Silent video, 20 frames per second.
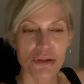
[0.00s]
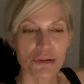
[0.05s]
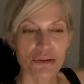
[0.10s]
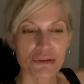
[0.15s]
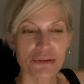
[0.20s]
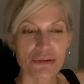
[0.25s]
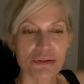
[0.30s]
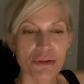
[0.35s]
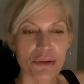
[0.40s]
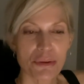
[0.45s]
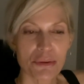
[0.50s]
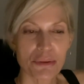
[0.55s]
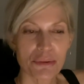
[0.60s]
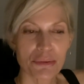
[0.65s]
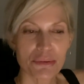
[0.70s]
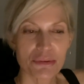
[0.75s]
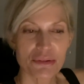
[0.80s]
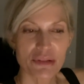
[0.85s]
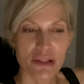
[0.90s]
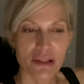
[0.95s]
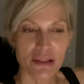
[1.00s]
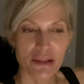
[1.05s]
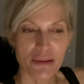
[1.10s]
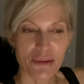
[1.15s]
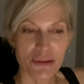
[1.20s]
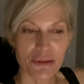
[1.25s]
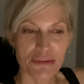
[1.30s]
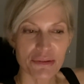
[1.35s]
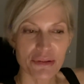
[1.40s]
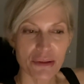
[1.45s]
So take care of
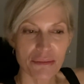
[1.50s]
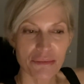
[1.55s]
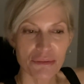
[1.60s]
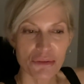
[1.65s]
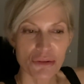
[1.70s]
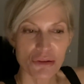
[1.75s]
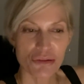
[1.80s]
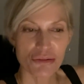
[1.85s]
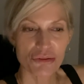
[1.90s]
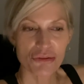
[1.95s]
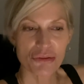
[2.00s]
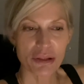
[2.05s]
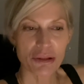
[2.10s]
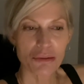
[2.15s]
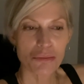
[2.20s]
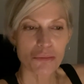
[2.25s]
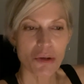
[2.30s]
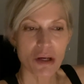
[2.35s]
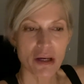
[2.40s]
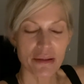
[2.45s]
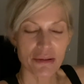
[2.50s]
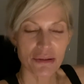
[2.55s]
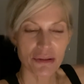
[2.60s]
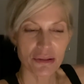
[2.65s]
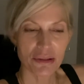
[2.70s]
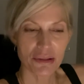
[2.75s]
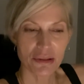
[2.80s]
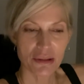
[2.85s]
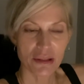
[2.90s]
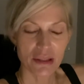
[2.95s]
yourself. Drink
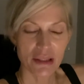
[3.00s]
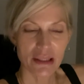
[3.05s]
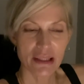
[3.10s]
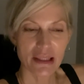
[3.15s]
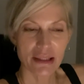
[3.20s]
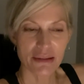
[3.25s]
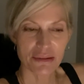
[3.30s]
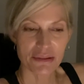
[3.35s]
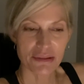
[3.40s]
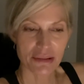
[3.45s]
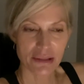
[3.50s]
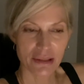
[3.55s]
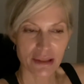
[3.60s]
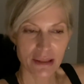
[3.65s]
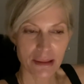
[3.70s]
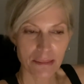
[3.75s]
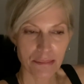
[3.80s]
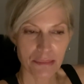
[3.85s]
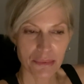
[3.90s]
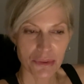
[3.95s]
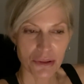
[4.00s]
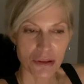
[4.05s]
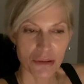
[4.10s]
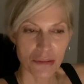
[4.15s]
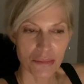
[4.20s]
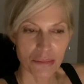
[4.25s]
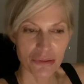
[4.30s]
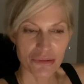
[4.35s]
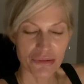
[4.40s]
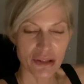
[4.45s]
water. Get sleep.
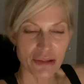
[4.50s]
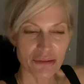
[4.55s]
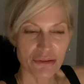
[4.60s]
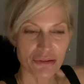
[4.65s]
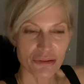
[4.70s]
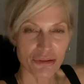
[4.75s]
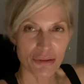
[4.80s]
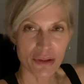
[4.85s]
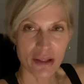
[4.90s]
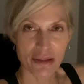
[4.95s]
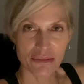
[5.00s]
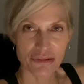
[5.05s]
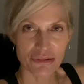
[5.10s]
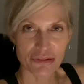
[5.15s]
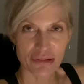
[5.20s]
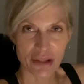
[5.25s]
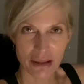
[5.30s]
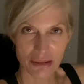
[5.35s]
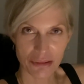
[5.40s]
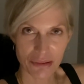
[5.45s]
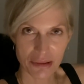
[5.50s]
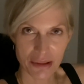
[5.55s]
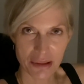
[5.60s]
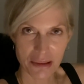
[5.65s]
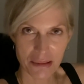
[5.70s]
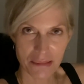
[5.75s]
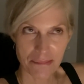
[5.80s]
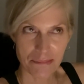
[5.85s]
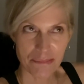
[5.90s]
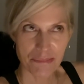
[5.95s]
Protect your crown chakra.
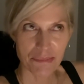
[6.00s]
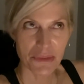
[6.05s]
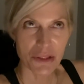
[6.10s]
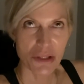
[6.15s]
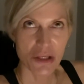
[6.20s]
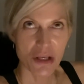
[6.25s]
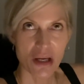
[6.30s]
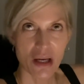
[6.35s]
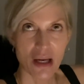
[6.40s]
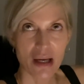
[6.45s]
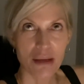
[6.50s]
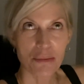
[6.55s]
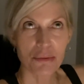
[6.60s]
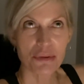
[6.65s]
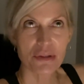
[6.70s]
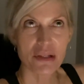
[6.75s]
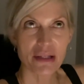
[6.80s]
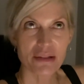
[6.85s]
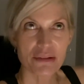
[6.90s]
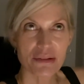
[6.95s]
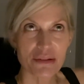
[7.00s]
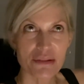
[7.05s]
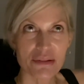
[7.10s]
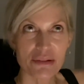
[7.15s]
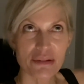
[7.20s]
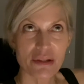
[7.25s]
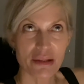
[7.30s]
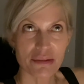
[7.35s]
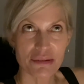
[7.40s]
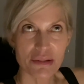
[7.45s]
I would not
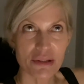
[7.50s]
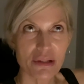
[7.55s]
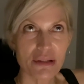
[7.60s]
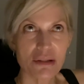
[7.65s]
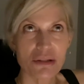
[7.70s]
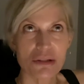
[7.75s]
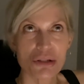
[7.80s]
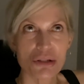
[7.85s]
discuss it.